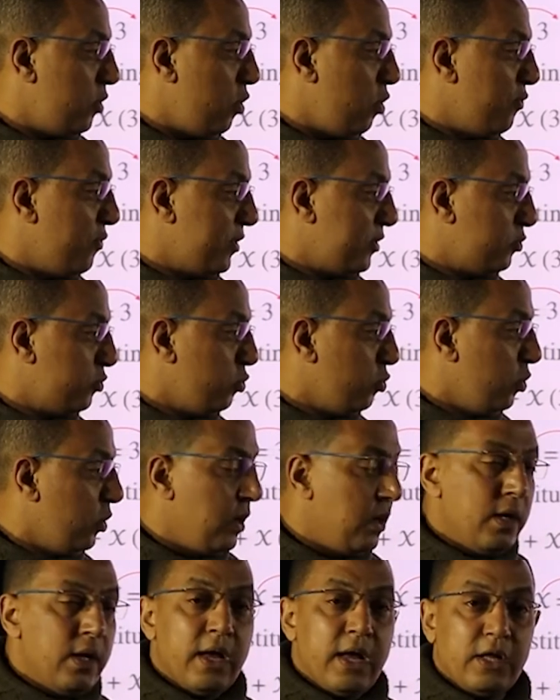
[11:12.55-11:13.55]
over
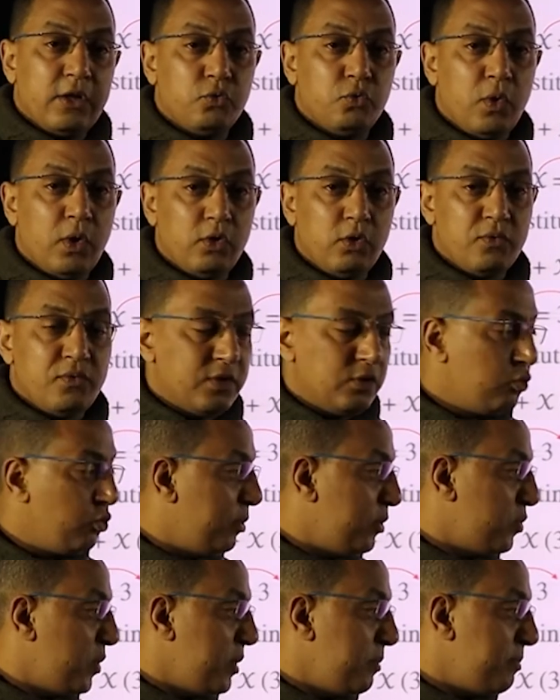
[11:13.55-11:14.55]
2 and 1 over 2
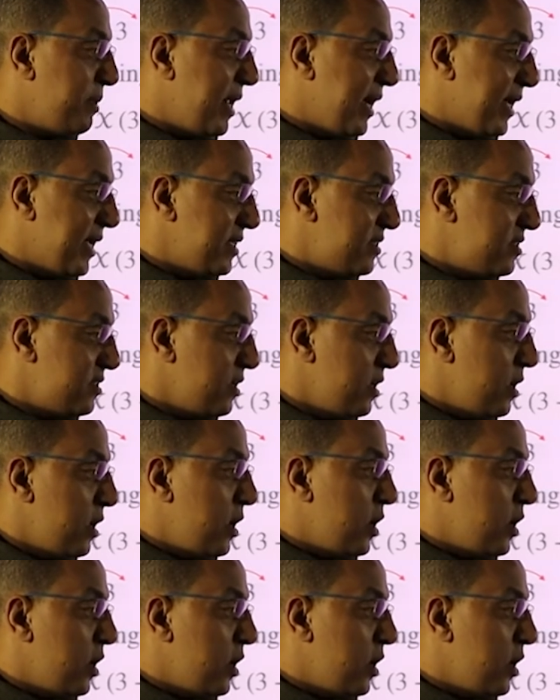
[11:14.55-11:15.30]
between brackets,